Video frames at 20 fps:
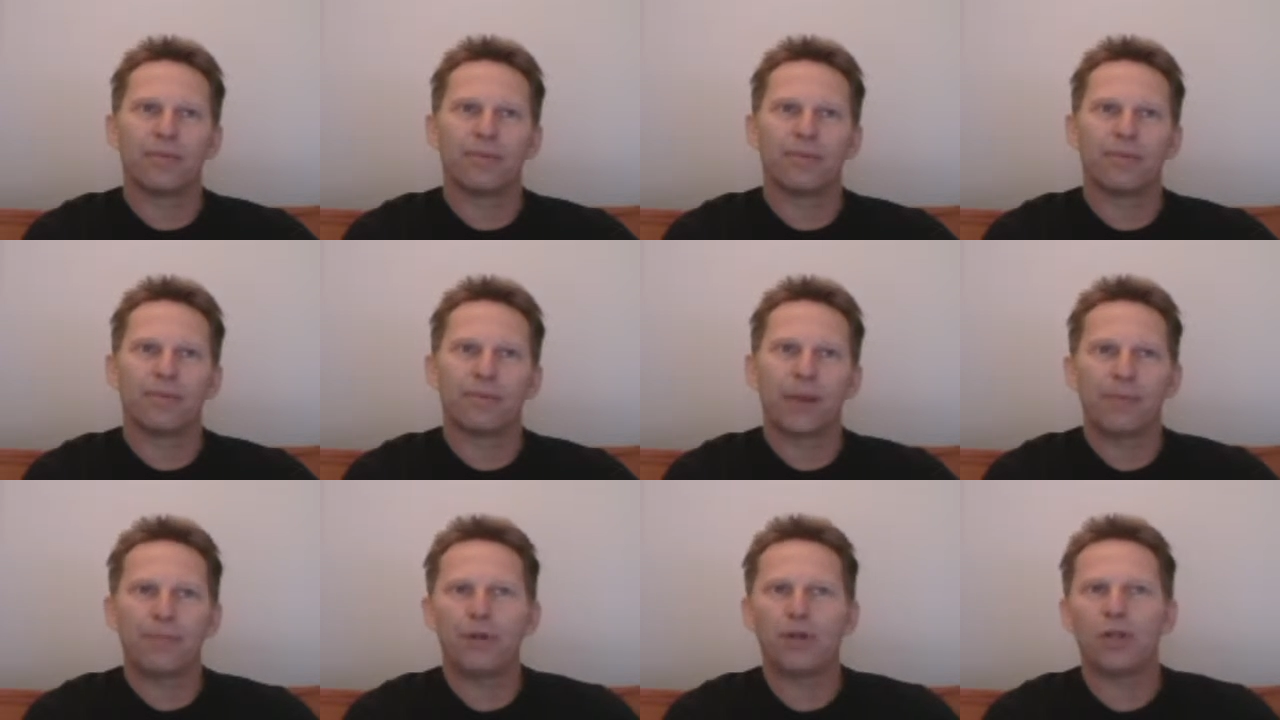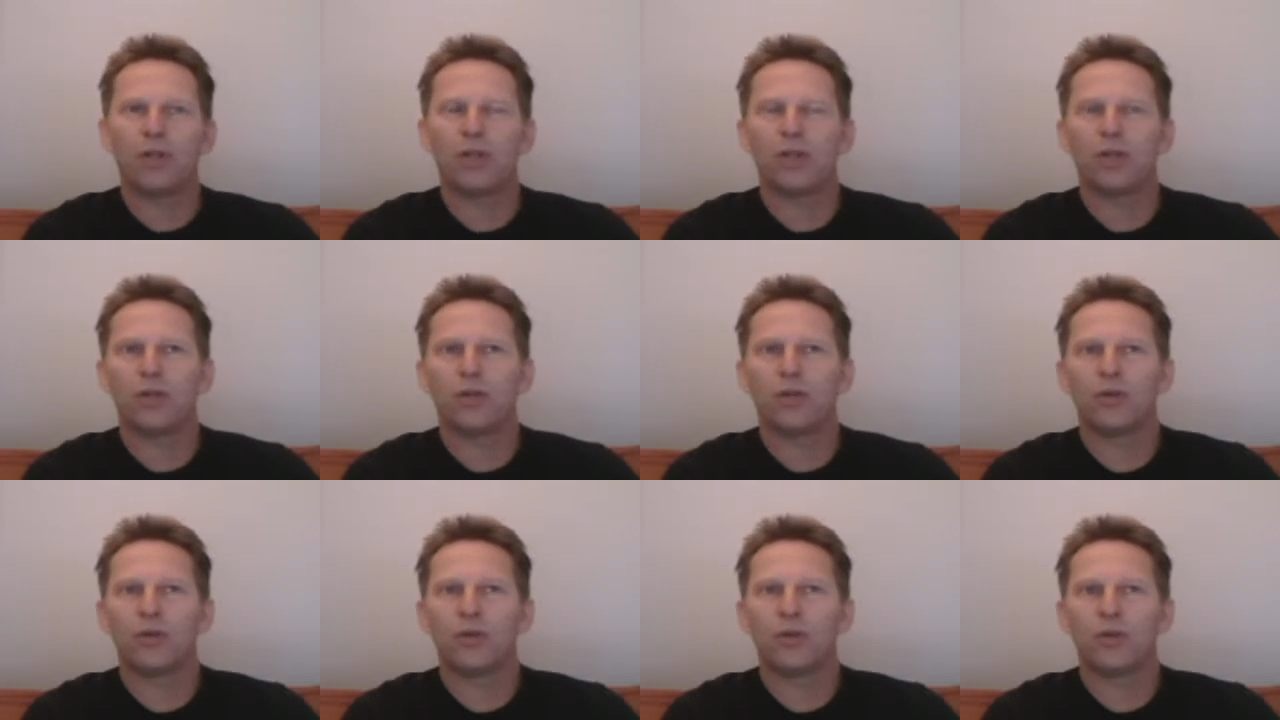people
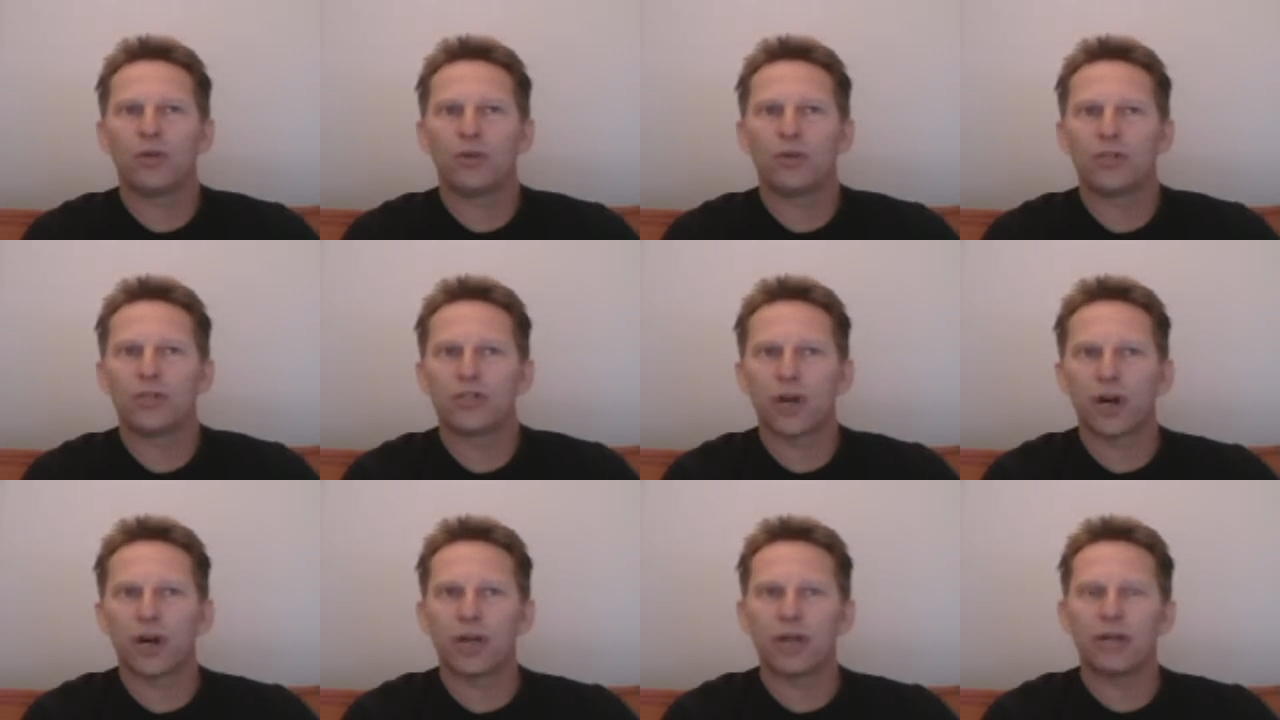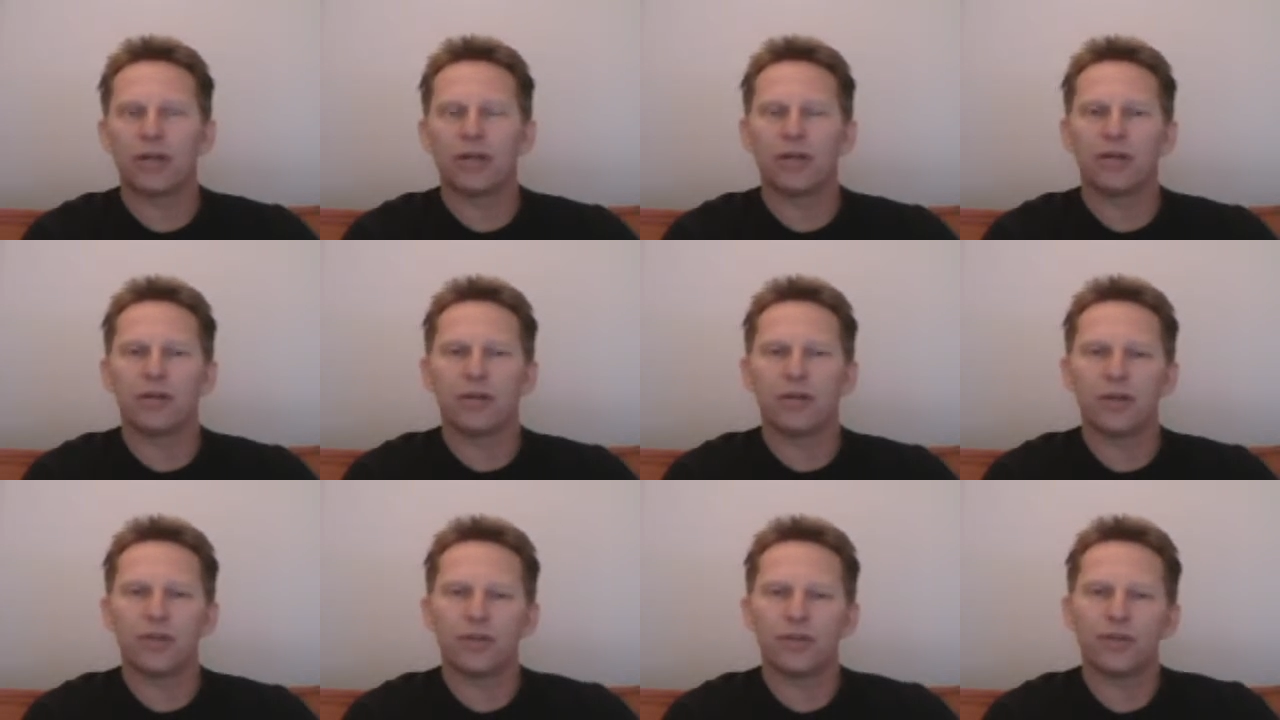started
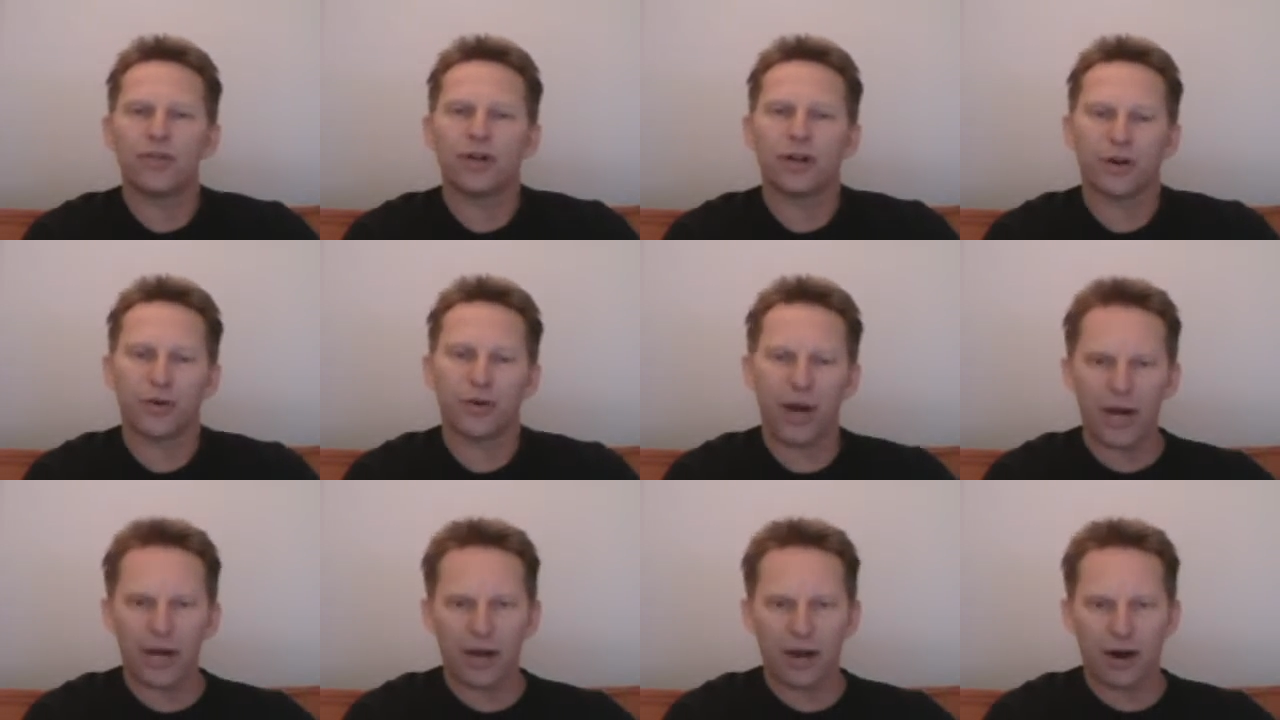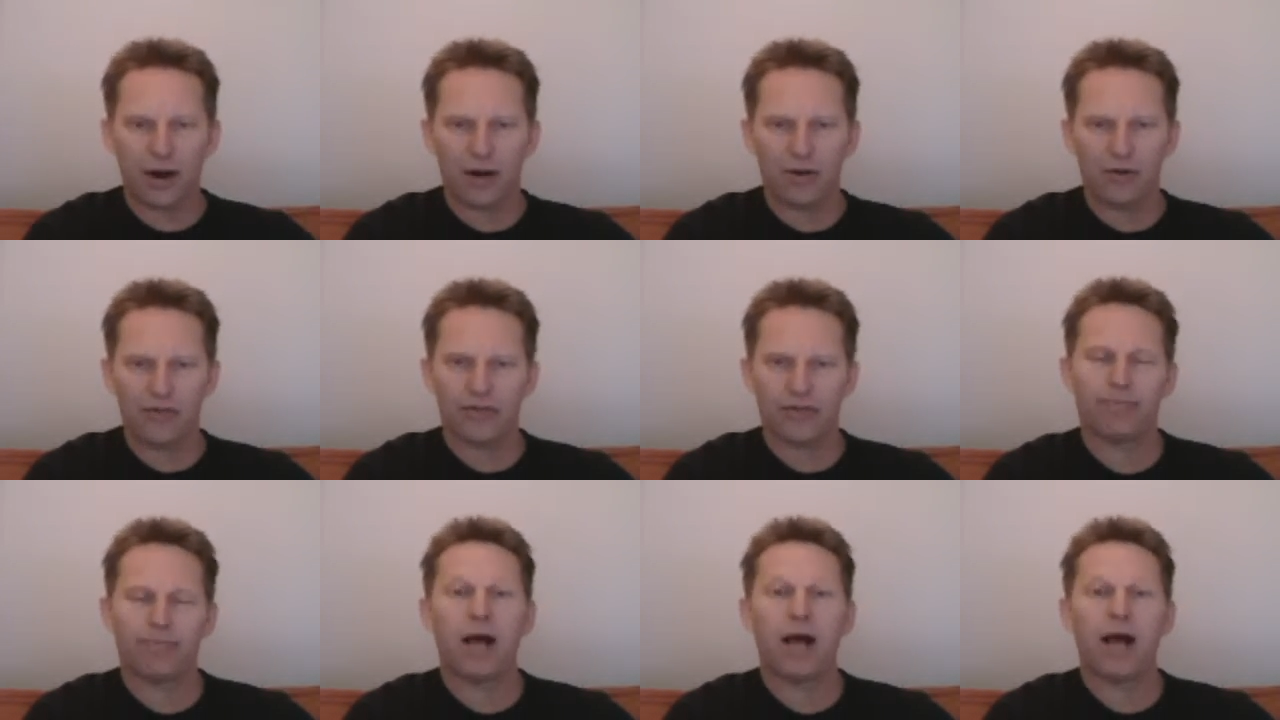using their credit cards
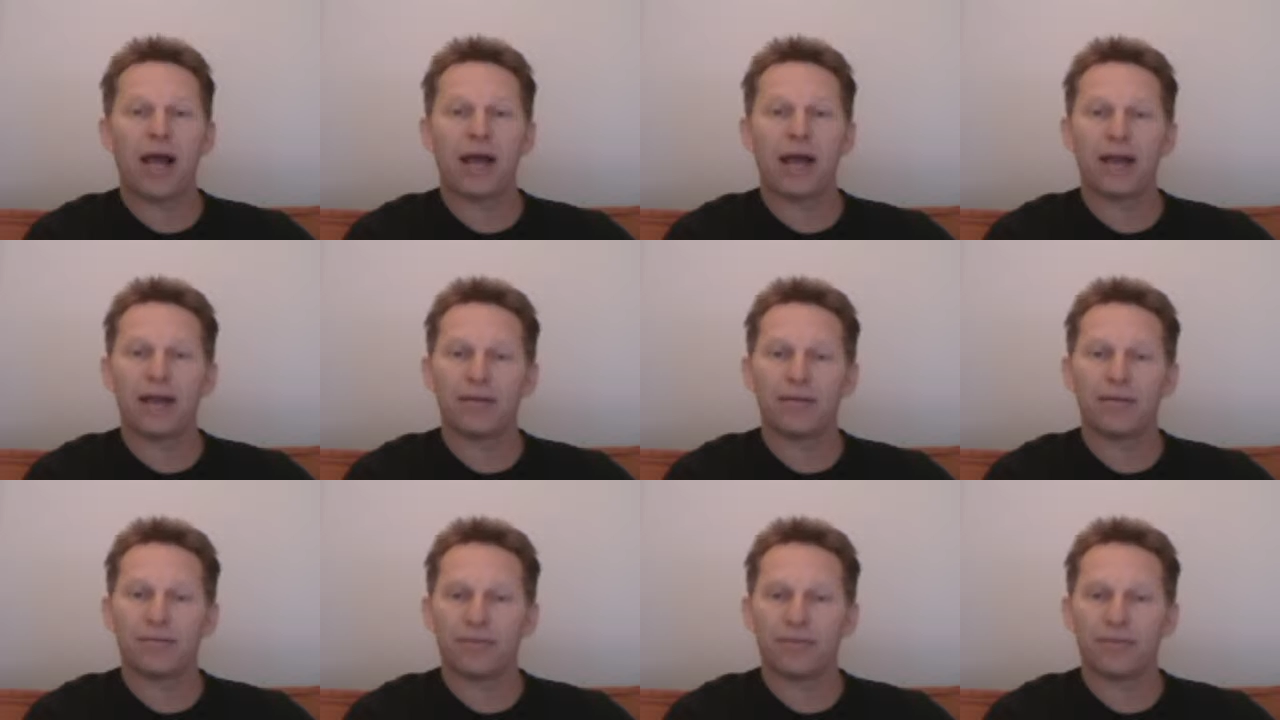to buy